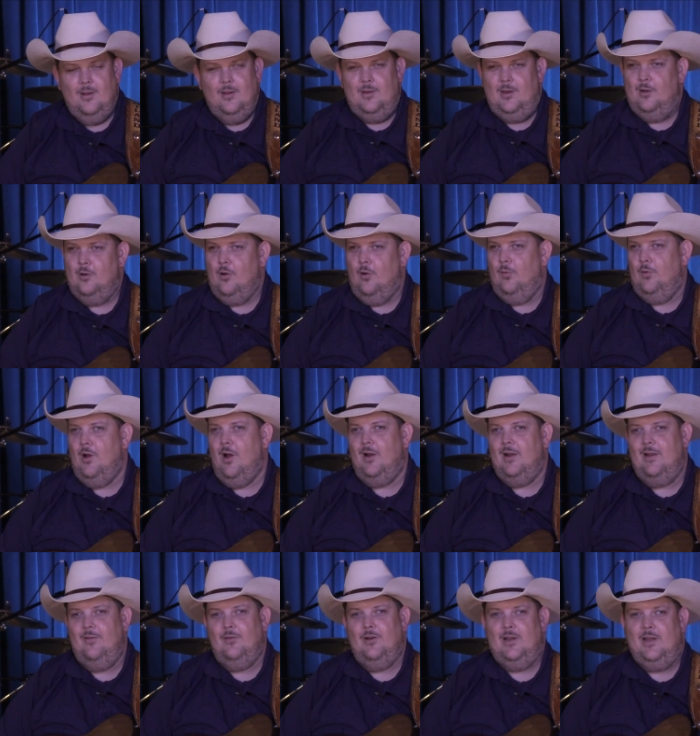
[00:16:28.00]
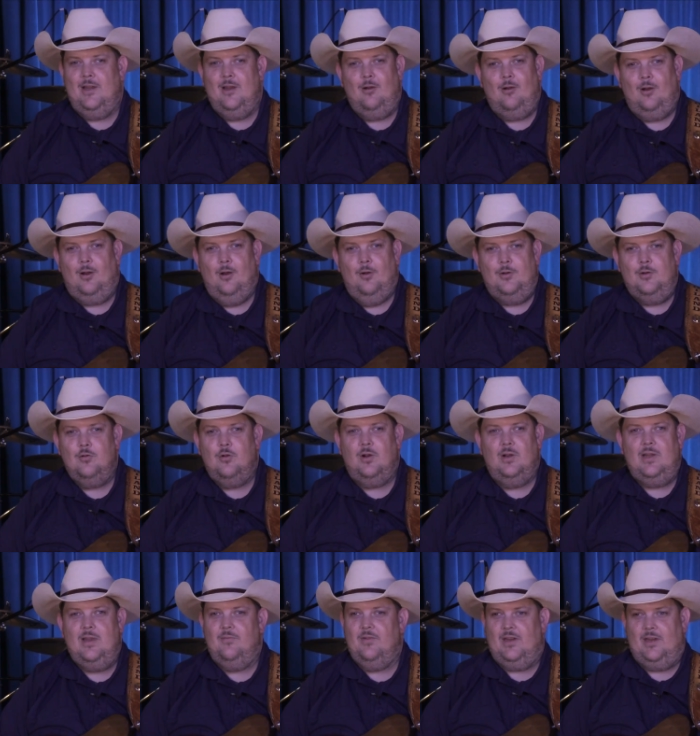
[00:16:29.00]
You know, not even a year ago, you
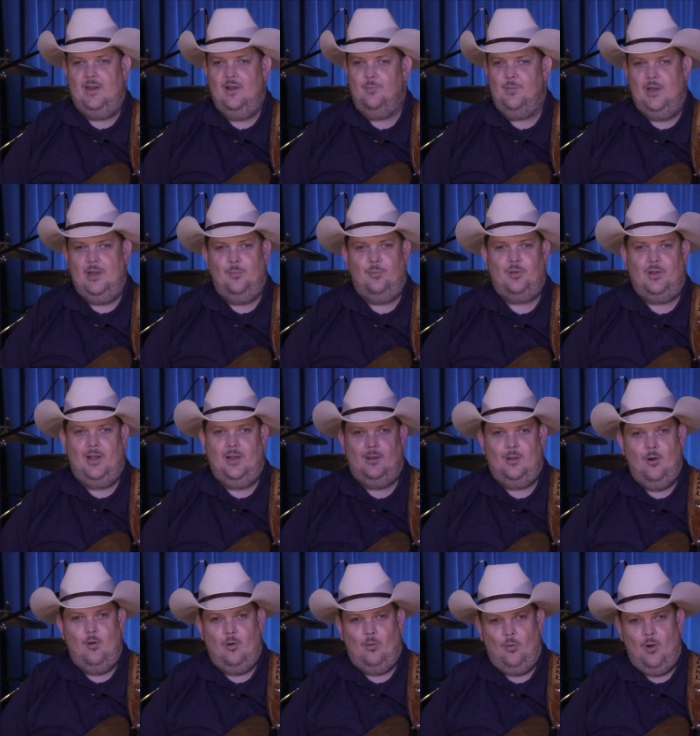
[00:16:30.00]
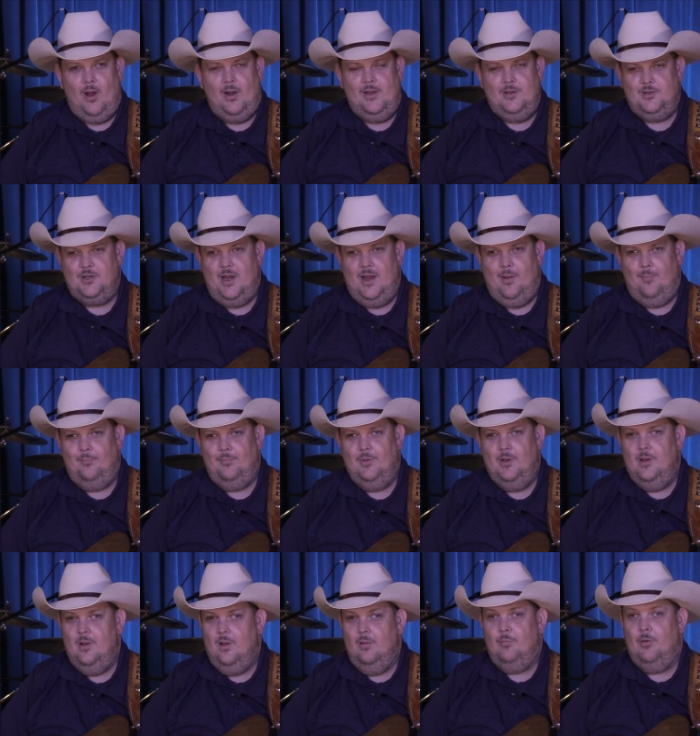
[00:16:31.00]
couldn't even get me to play a lower wattage amp.
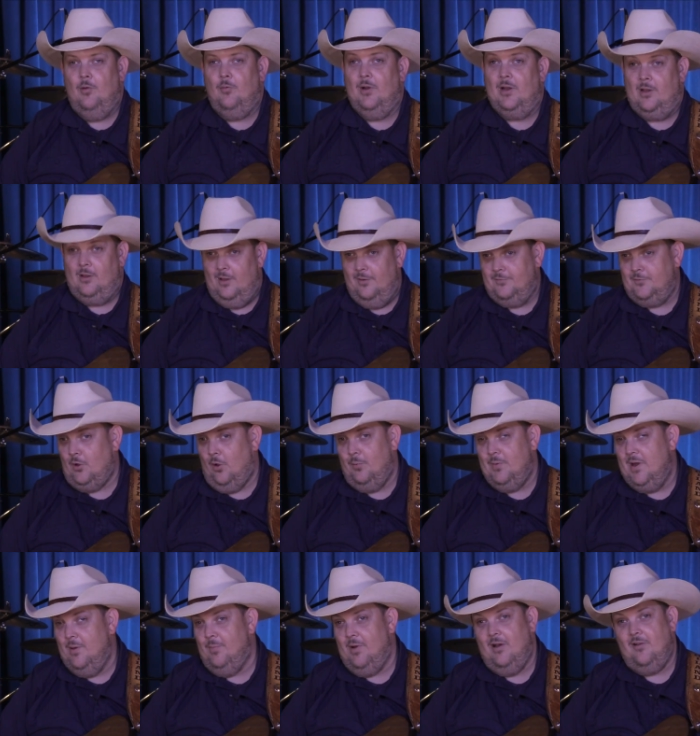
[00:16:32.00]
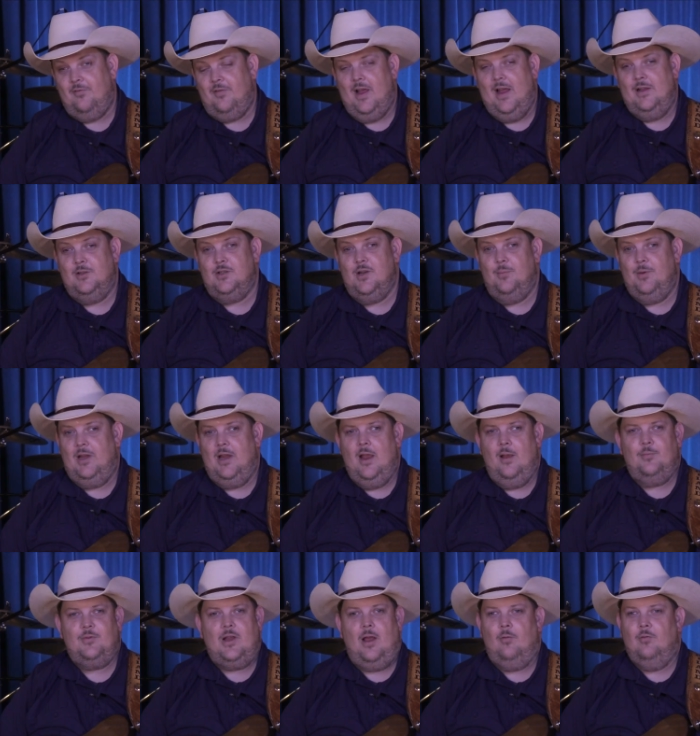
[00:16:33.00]
But when Cliff told me about Fat Jimmy
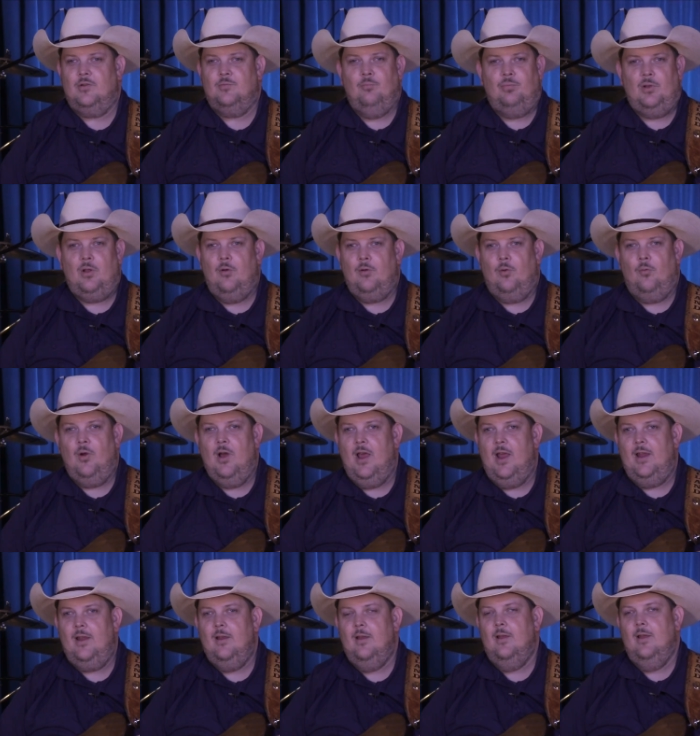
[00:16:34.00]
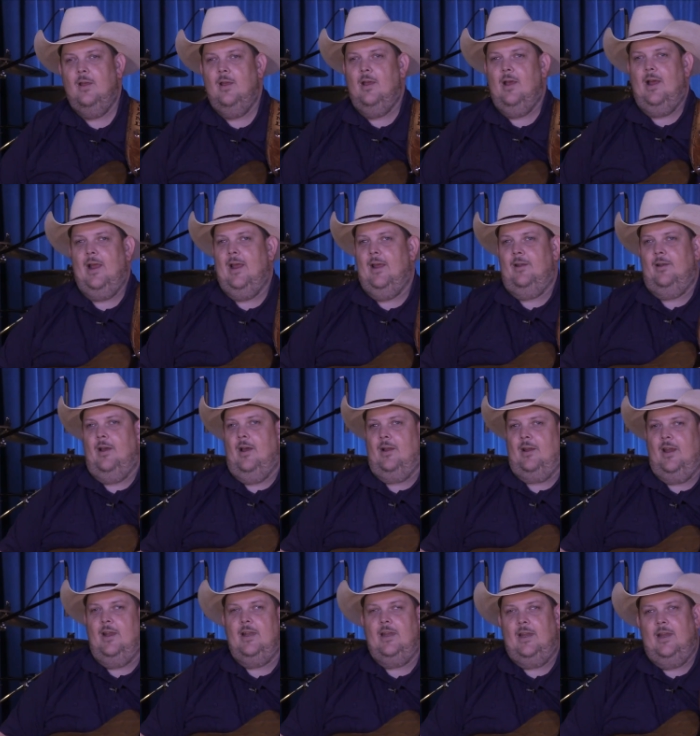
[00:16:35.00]
amps, I was blown away.
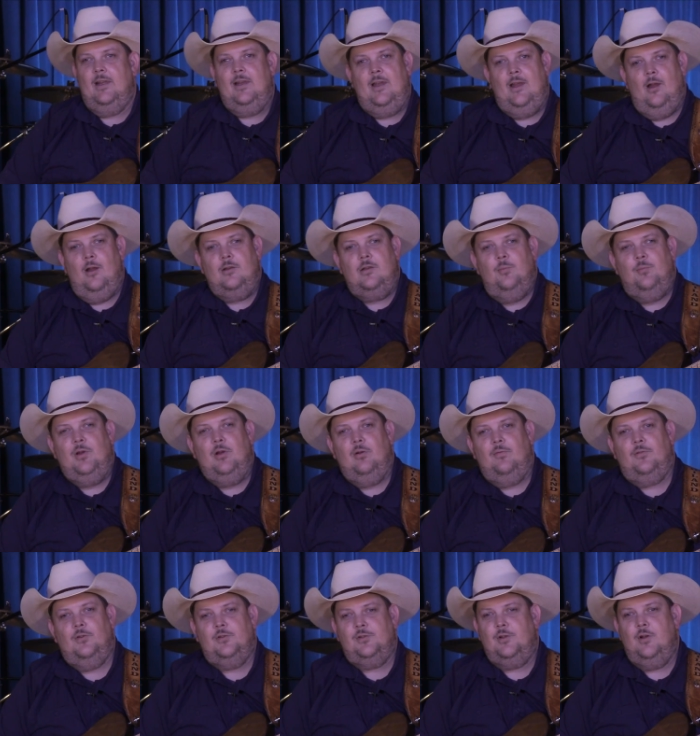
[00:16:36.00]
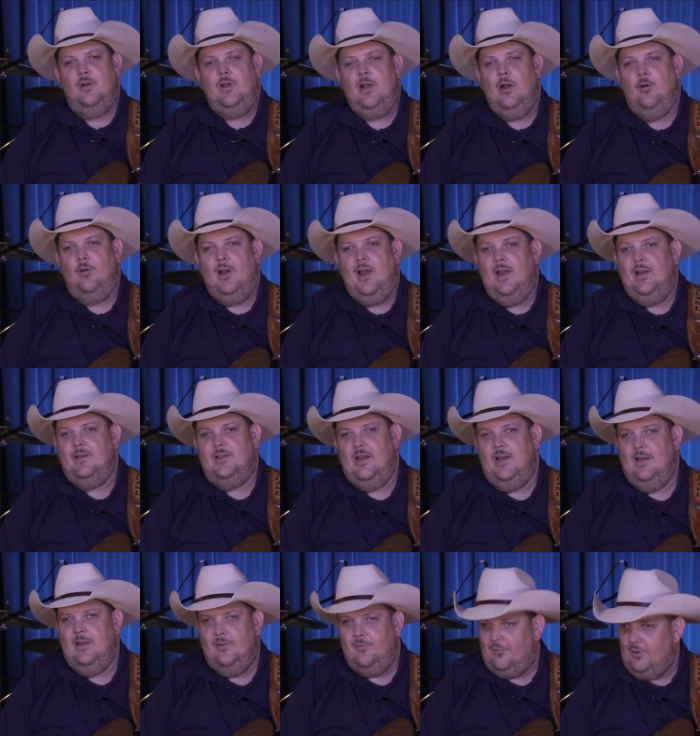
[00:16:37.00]
And getting in here to beautiful Studio
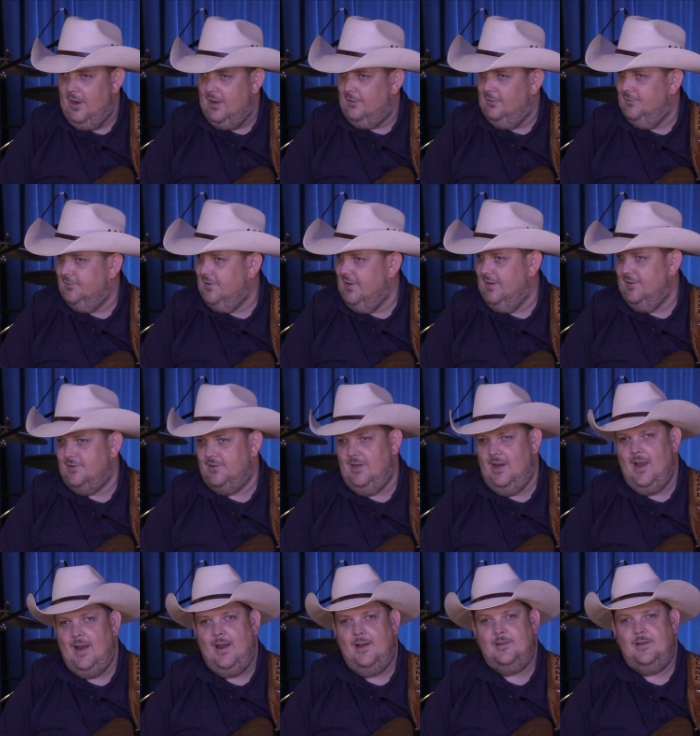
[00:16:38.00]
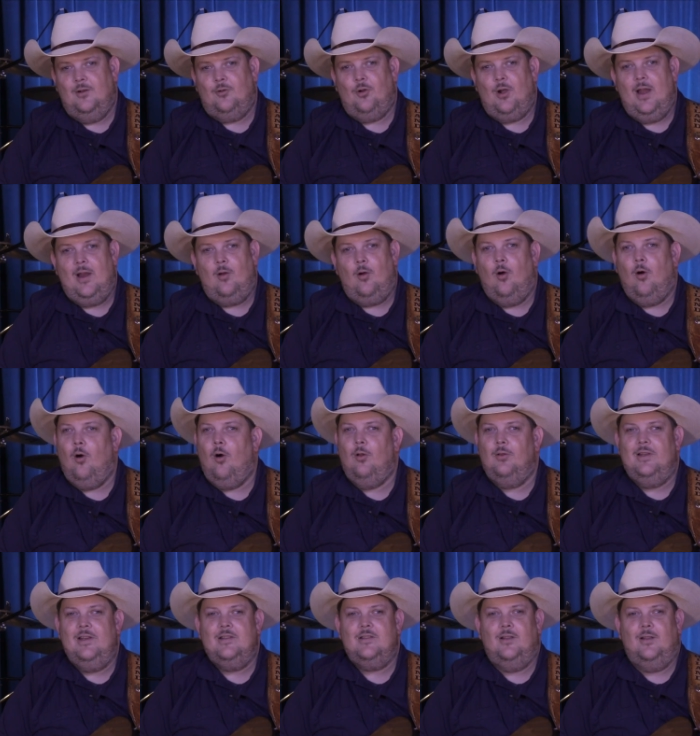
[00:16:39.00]
19 in Franklin, Tennessee, I got to crank all
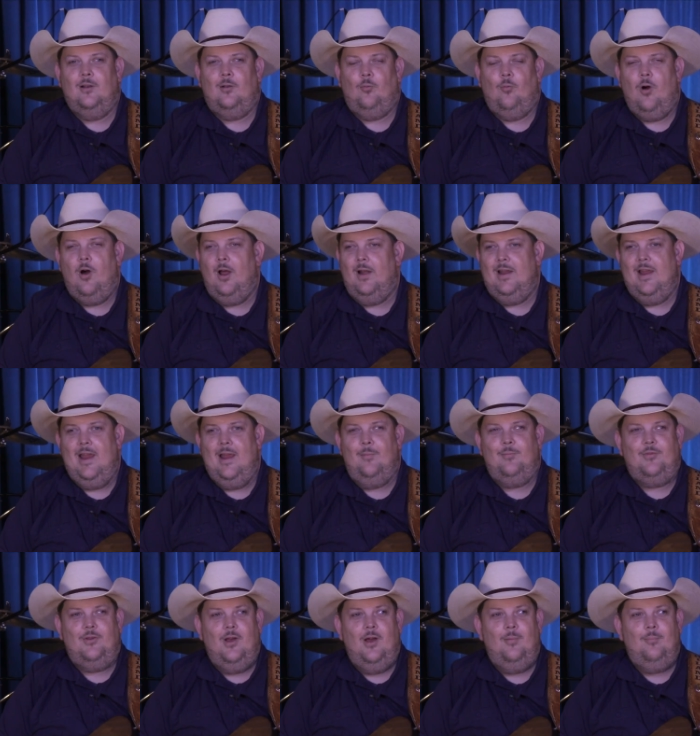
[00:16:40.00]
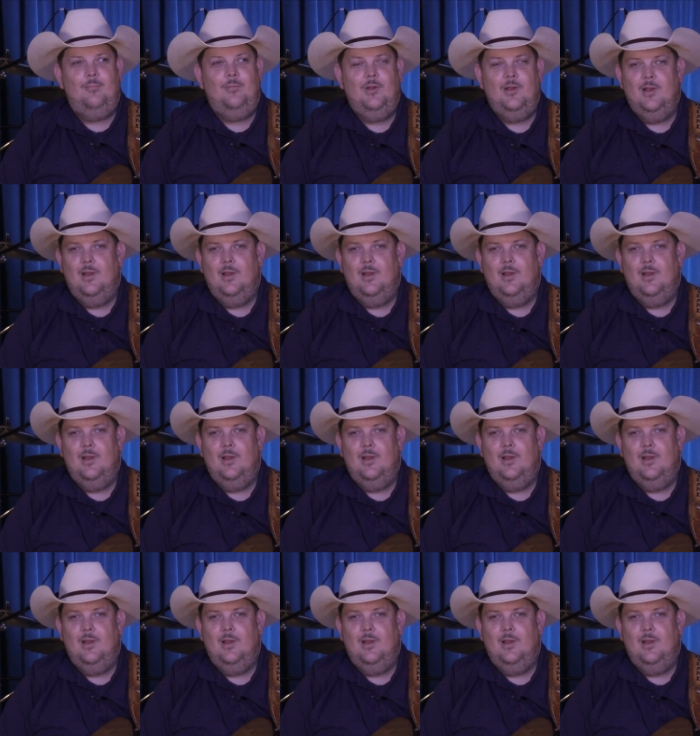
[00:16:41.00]
these little watt amps up.